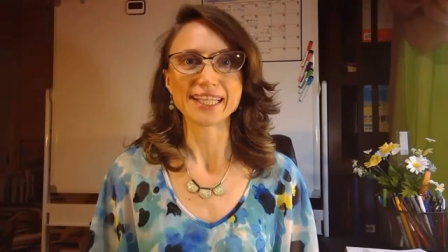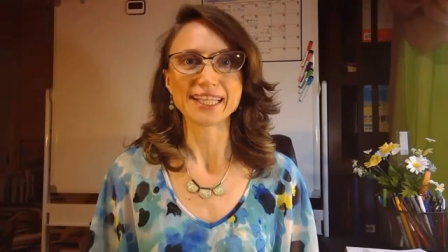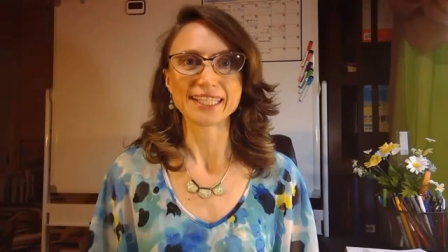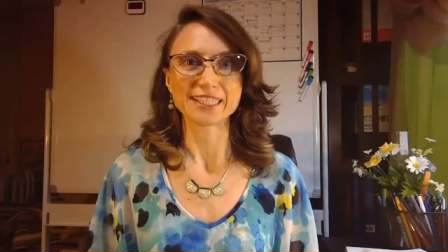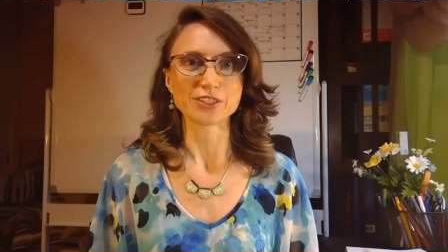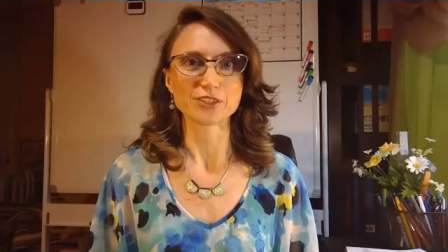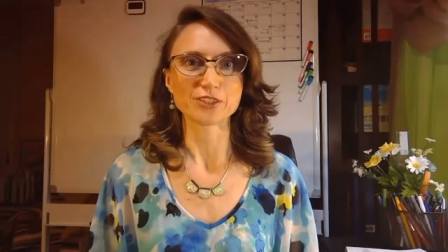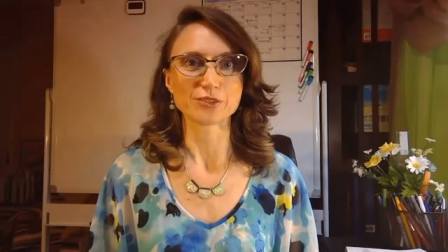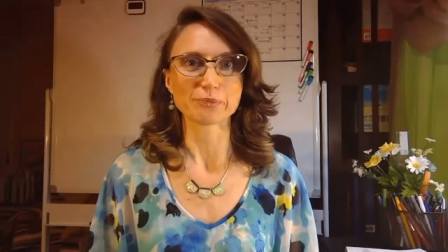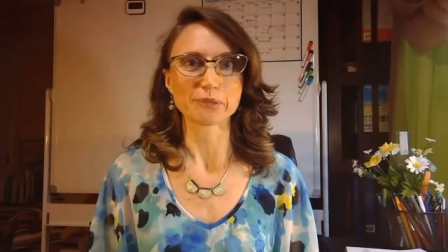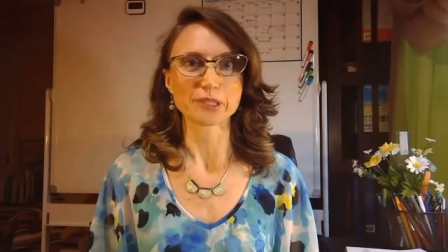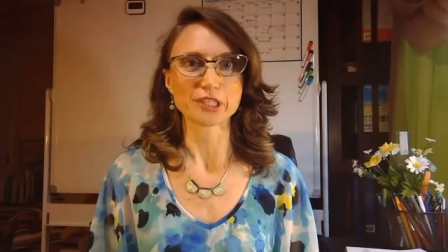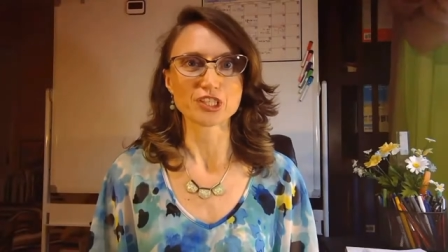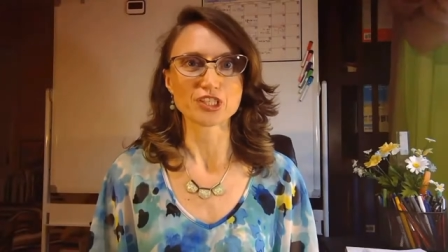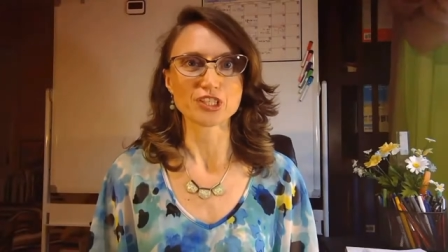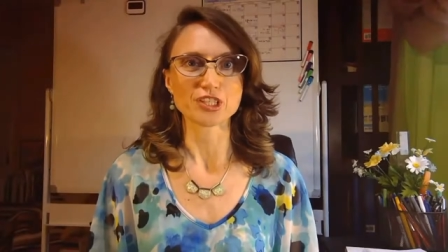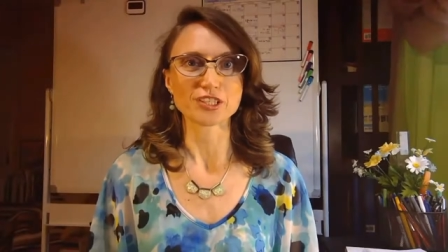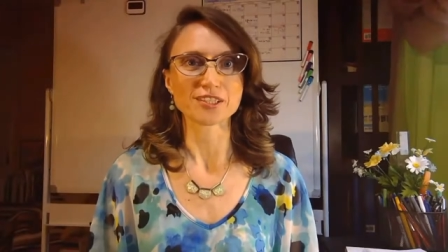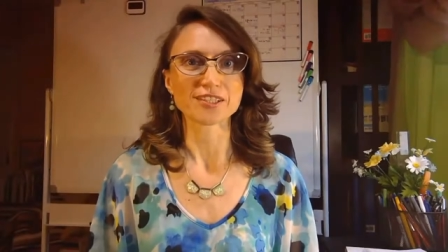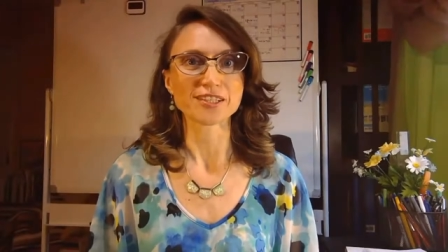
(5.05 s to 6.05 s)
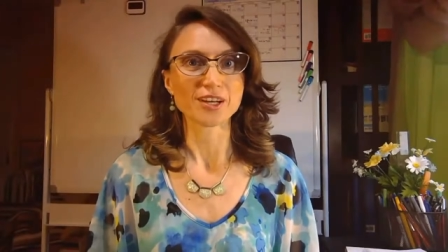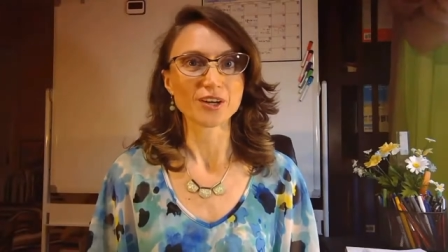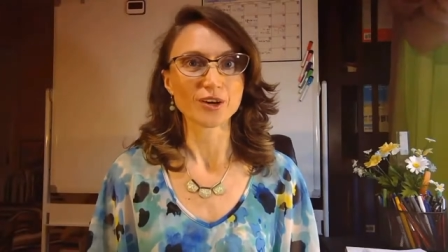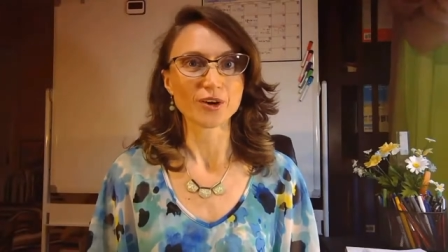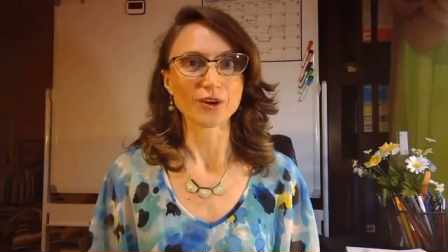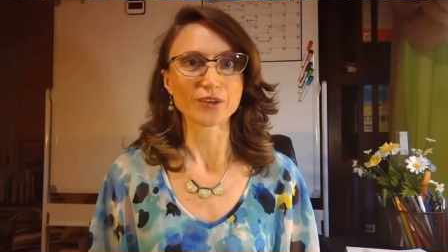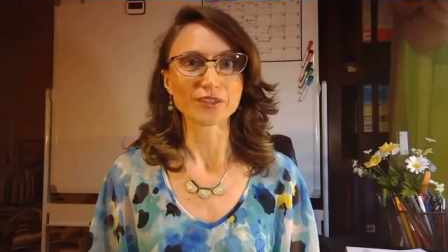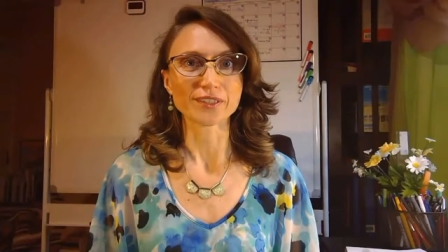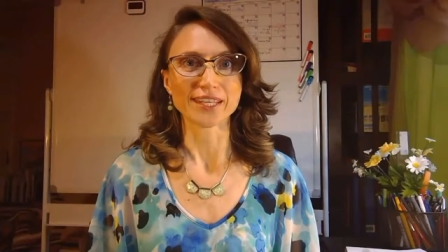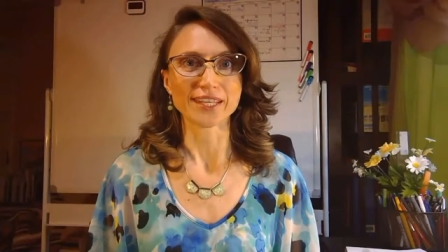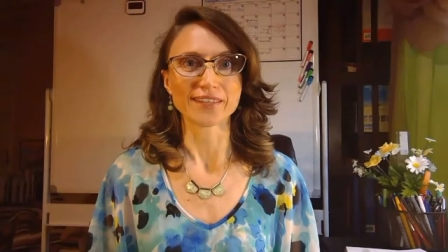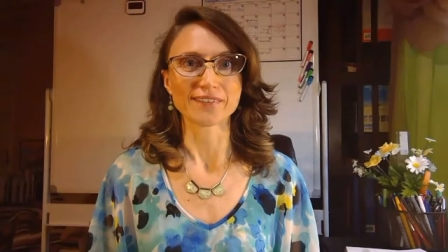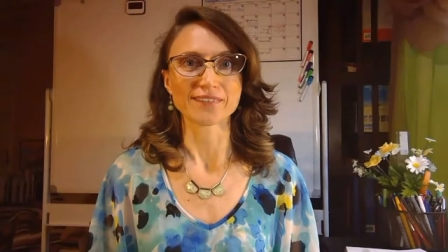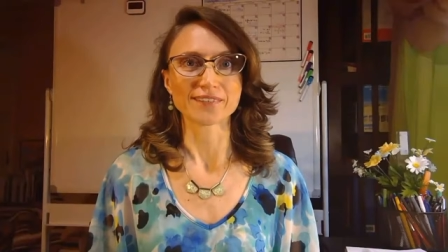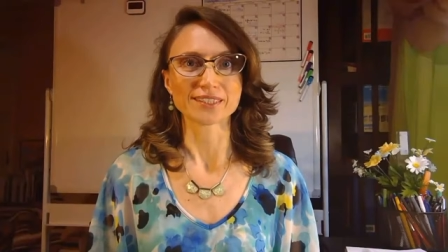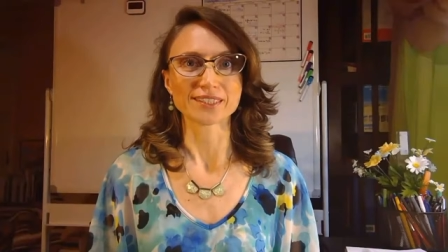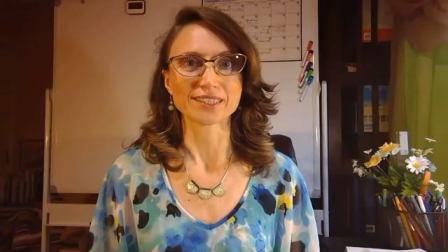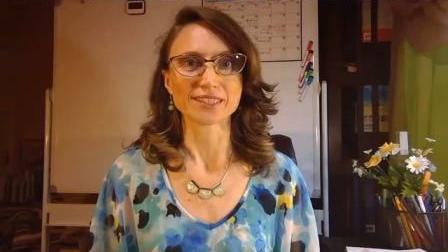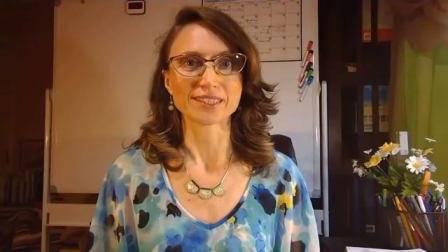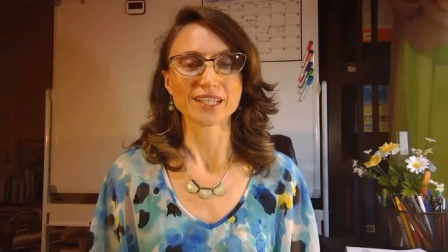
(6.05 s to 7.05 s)
and your picture on
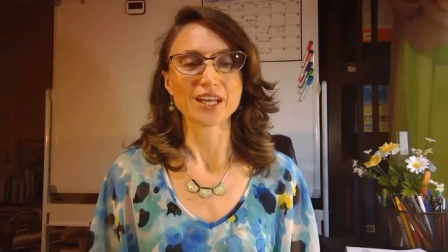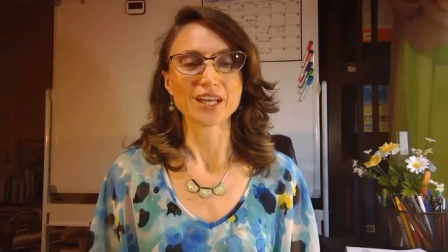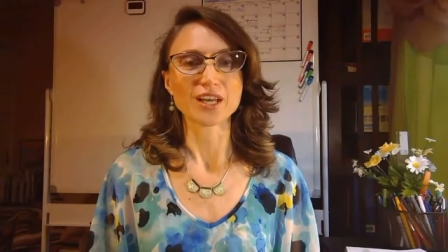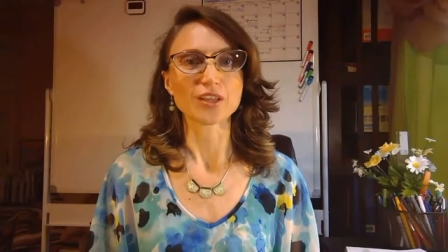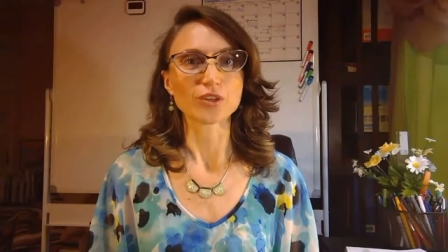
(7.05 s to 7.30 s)
Canvas.